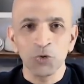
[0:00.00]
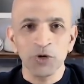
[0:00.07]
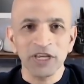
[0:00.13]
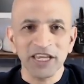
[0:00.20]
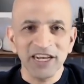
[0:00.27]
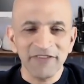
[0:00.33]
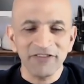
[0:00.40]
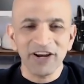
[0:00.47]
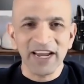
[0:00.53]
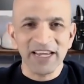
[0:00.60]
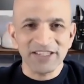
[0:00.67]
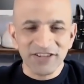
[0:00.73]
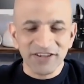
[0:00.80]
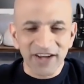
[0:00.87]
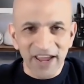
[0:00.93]
We can never
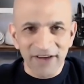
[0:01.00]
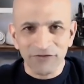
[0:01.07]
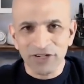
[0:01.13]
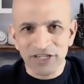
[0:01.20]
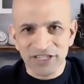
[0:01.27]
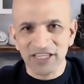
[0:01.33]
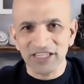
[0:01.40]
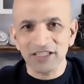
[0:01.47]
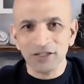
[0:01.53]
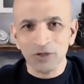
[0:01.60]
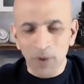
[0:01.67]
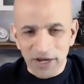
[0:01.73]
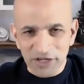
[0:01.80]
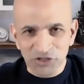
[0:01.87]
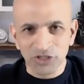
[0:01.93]
answer every single
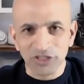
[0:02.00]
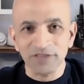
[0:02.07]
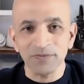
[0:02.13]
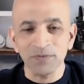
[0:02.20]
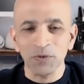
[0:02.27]
question,